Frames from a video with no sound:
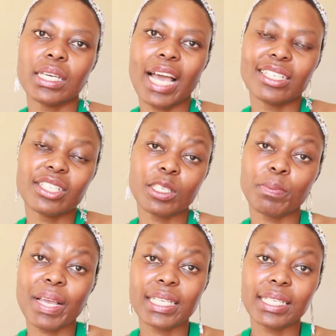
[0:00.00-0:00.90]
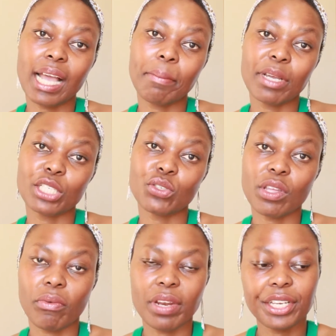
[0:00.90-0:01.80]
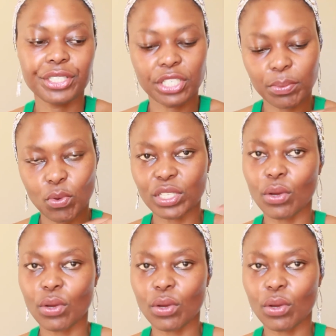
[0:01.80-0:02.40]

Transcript: anticipated coming into the relationship was,